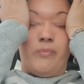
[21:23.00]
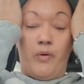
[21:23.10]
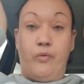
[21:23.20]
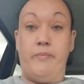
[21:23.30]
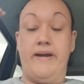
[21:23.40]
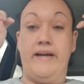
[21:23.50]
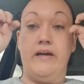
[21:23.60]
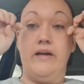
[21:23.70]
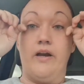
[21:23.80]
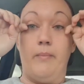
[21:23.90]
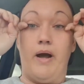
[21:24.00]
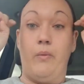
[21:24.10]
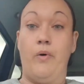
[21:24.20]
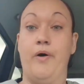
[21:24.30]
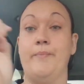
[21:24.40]
support me no matter
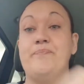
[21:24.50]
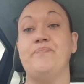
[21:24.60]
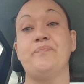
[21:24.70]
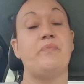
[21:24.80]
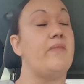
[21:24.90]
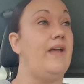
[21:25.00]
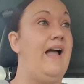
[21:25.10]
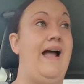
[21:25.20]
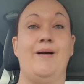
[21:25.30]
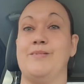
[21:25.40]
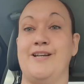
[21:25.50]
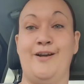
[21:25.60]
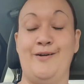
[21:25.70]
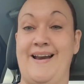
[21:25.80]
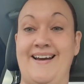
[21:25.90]
what.
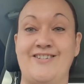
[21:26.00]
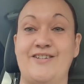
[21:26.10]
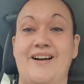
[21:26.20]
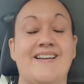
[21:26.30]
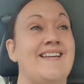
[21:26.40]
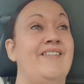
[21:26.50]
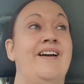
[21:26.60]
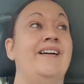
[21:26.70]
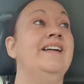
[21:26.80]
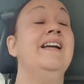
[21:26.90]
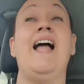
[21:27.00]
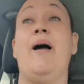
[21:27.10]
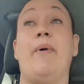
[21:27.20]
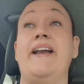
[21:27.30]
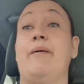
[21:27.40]
Absolute ledge, I tell you.
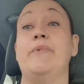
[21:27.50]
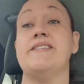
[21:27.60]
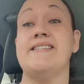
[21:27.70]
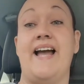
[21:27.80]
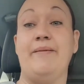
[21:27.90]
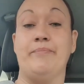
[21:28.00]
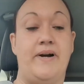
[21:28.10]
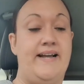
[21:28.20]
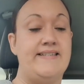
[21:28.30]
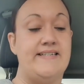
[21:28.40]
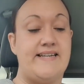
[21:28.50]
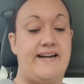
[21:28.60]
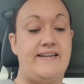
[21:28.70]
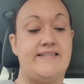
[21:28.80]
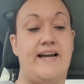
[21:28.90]
And my nan was the same. My nan did
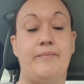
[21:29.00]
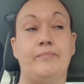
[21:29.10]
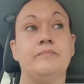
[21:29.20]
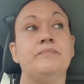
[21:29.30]
exactly the same.